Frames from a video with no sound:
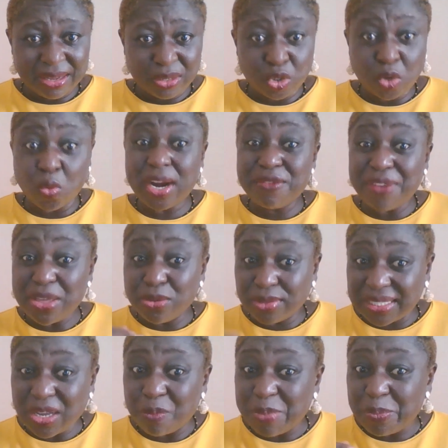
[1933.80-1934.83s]
So whatever you
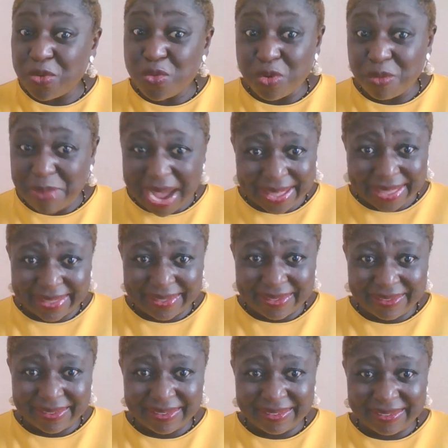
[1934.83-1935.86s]
sell, people will buy.
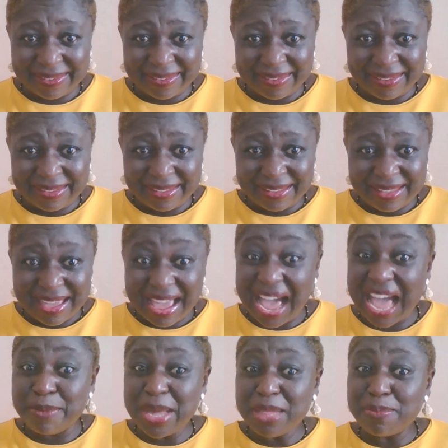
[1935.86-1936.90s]

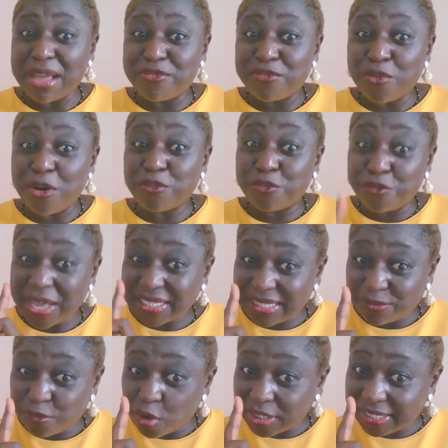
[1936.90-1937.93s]
I made my
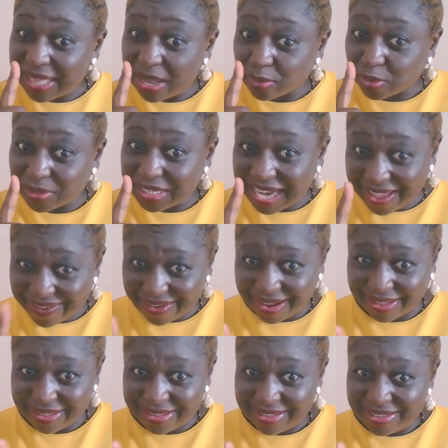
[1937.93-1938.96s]
first 40,000 naira.
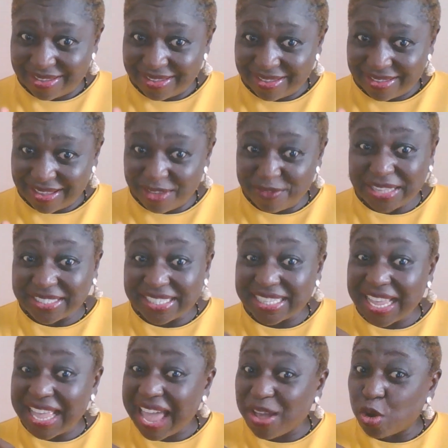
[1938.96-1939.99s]
In fact, the
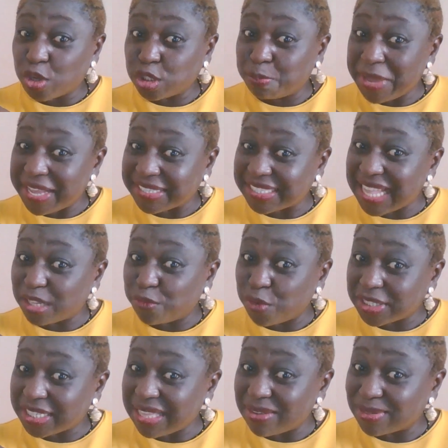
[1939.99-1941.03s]
day I got paid that
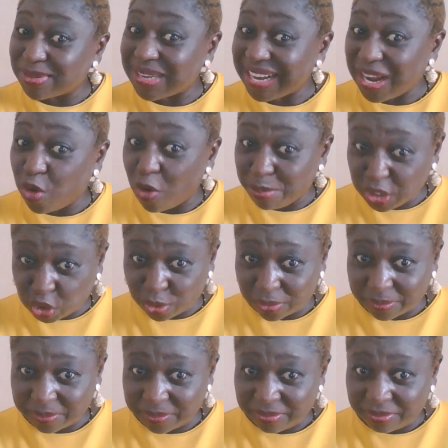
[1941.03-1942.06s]
40,000 naira commission,
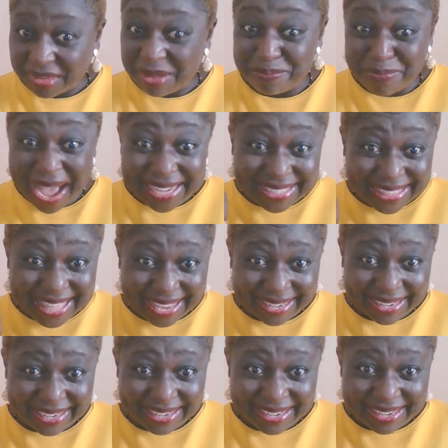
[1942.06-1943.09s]
back
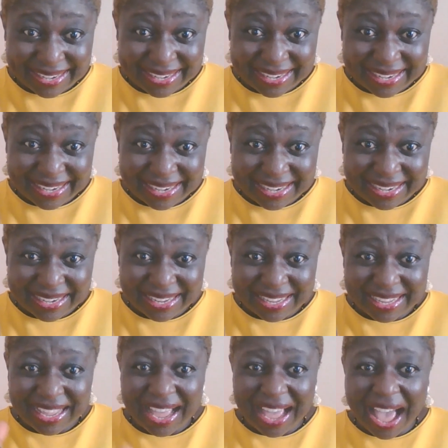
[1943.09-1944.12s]
then,
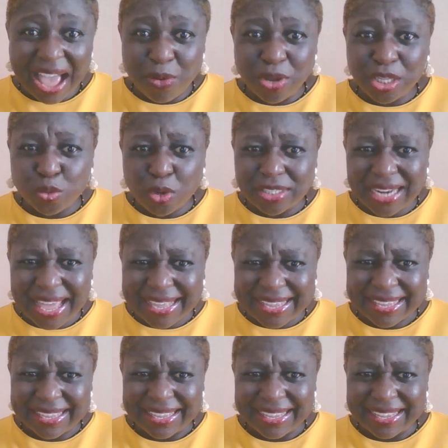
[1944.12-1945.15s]
it was like